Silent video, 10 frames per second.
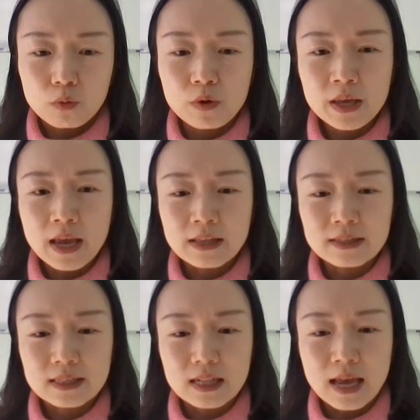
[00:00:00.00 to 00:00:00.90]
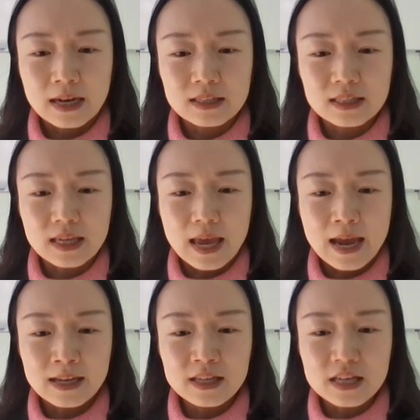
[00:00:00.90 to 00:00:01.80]
We can select
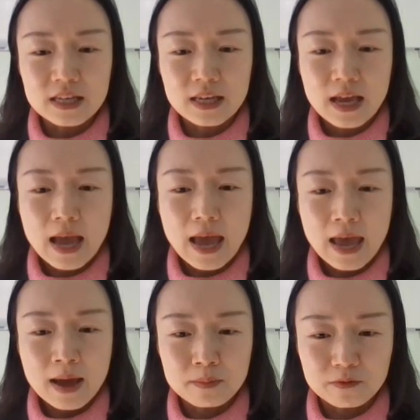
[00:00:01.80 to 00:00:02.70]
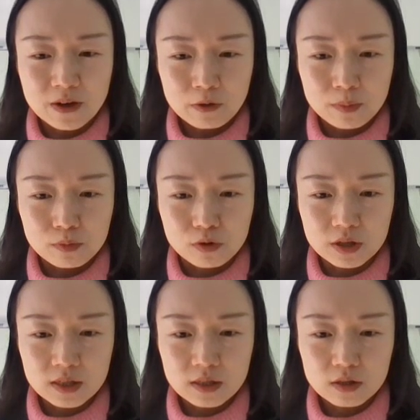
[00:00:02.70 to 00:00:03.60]
any m
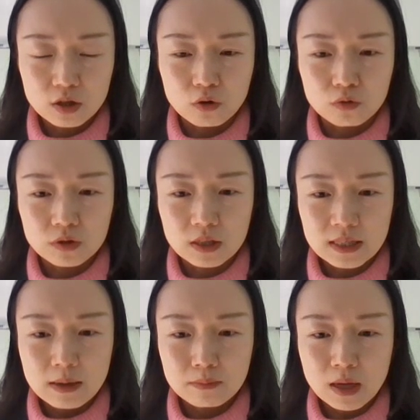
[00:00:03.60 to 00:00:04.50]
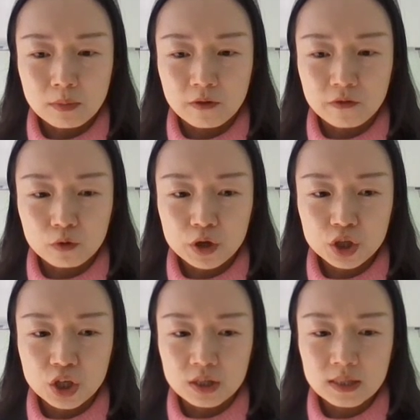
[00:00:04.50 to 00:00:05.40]
variables, so the same number of
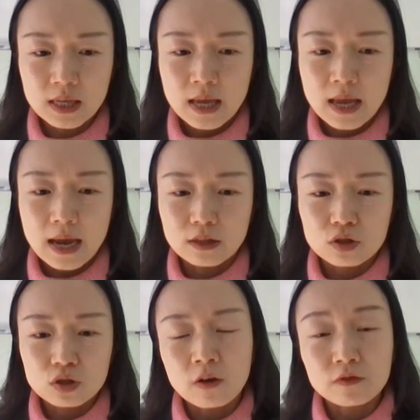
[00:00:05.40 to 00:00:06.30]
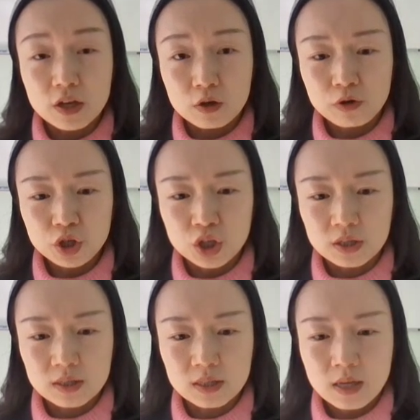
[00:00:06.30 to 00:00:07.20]
equations, and solve the
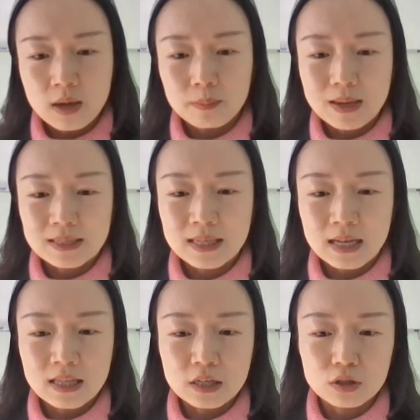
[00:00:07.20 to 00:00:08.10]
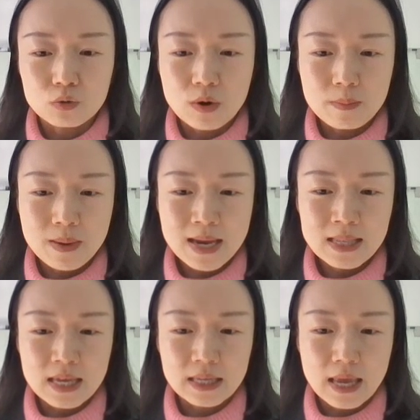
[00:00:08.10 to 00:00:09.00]
equations by setting the
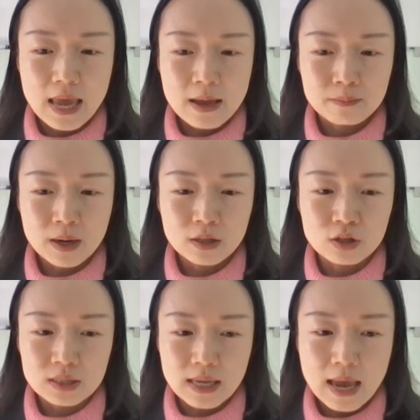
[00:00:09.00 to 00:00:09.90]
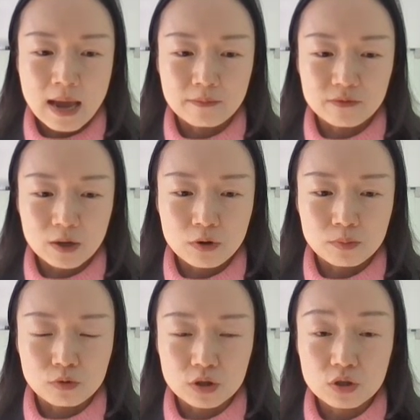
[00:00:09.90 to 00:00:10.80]
remaining n minus m
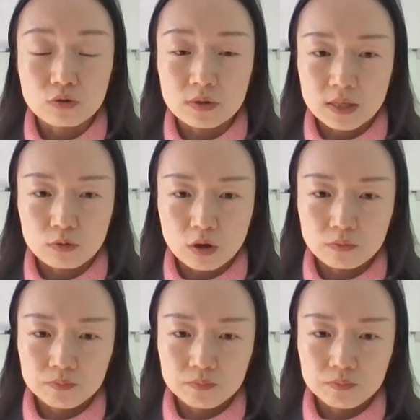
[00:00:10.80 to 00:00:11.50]
variables to 0.